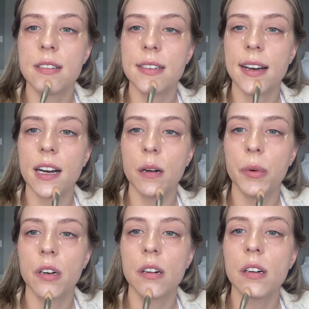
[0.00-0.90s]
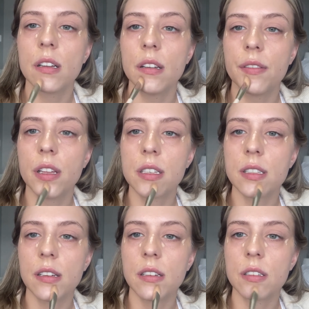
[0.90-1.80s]
dab all of this
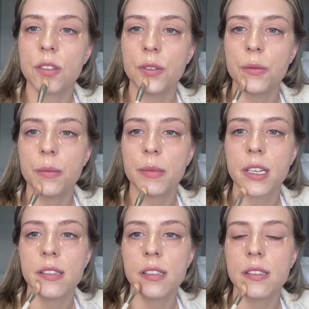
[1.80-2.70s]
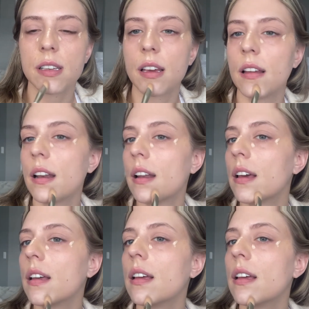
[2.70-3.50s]
into my skin.